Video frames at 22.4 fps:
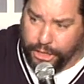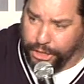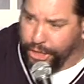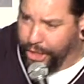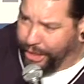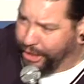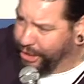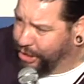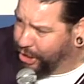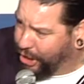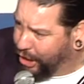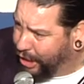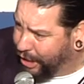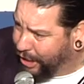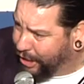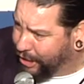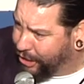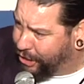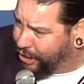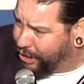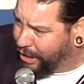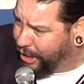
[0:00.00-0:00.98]
Dean's
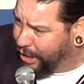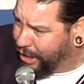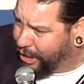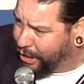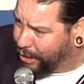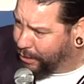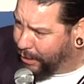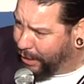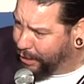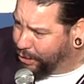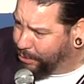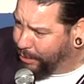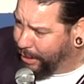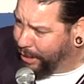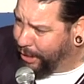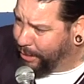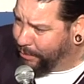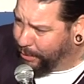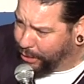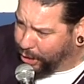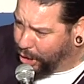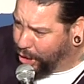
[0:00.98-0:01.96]
list,
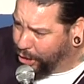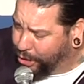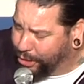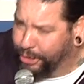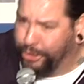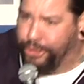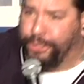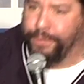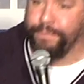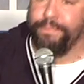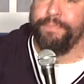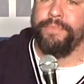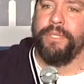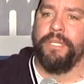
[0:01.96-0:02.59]
graduated with honors.